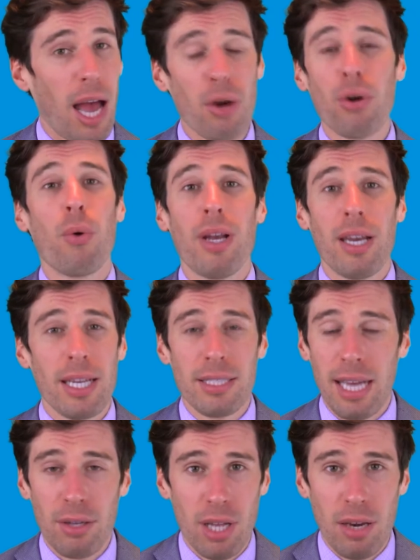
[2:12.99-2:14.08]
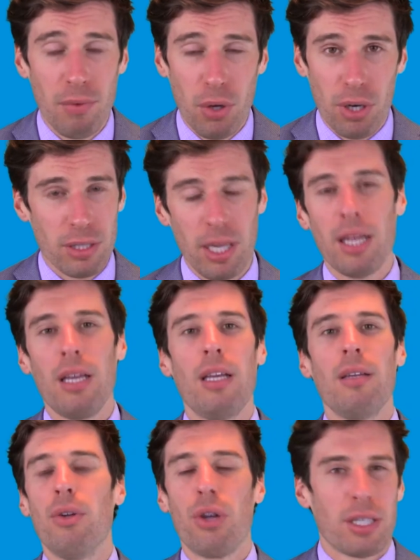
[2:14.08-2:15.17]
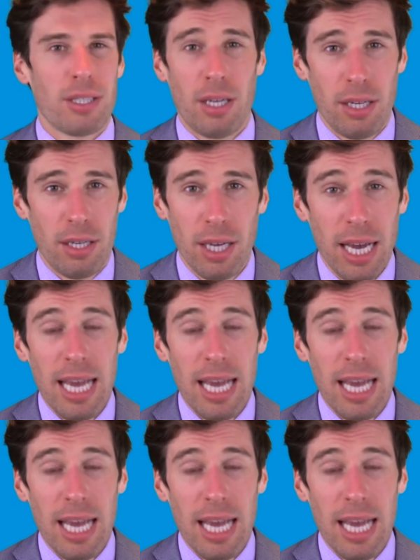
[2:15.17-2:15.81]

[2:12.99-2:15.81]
I don't know what it is outside of New York City. In New York City,